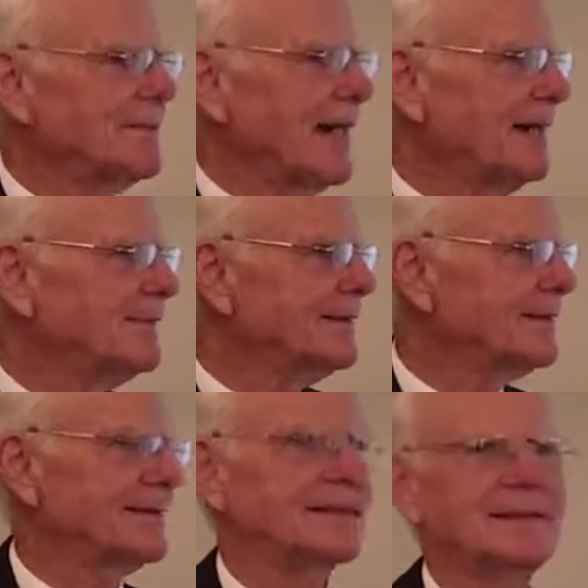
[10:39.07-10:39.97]
the Bible
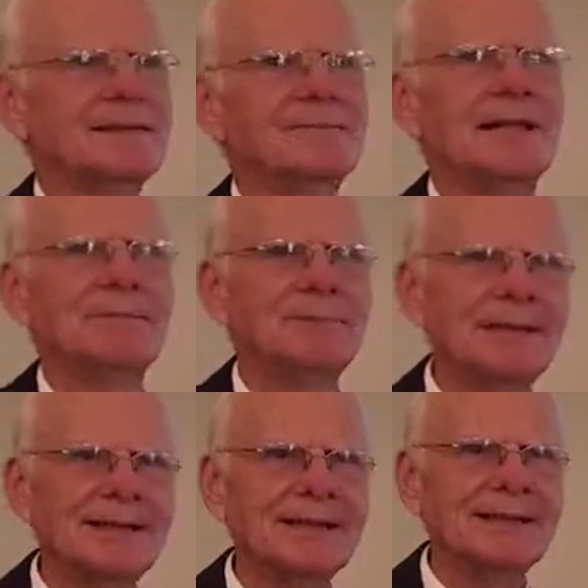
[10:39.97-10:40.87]
according to my
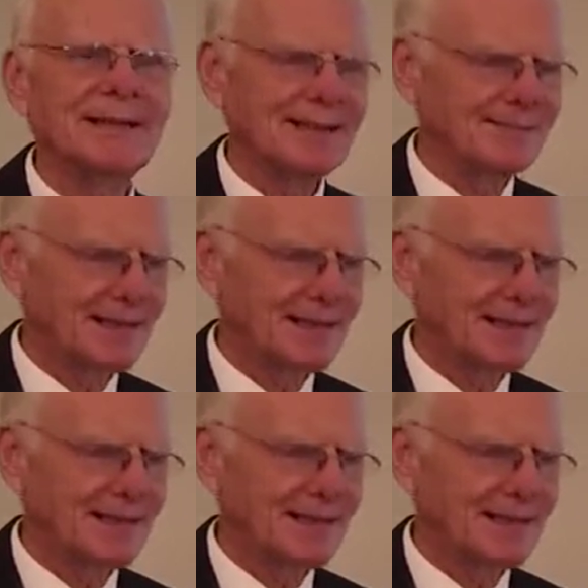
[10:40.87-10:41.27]
preconceived